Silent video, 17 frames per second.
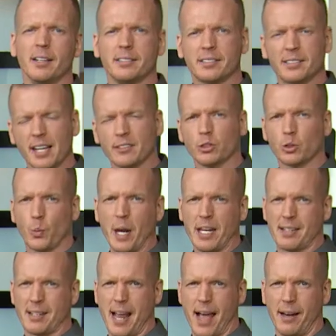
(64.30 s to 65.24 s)
since
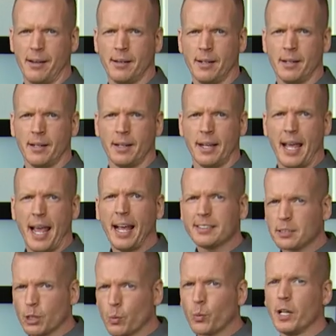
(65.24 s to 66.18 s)
week 10.
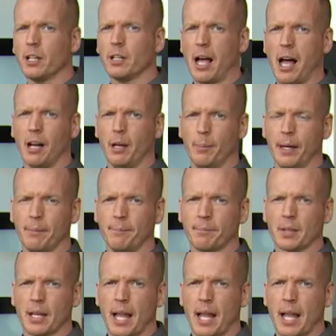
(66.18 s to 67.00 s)
It's a real element.